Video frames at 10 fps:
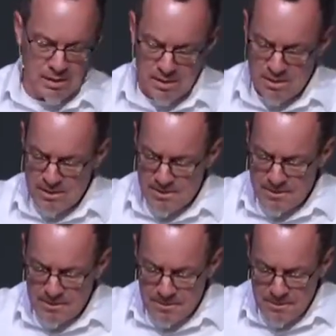
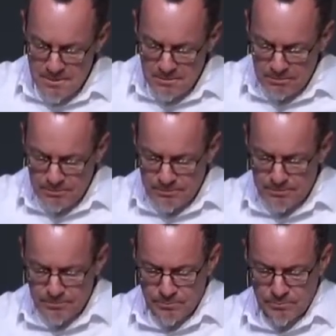
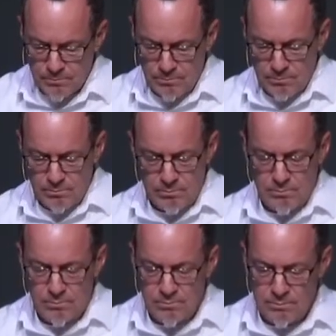
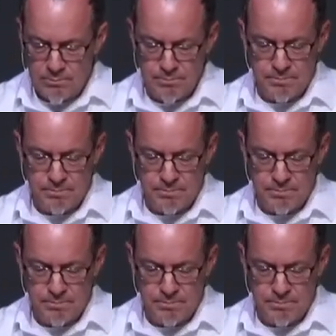Nobody speaks.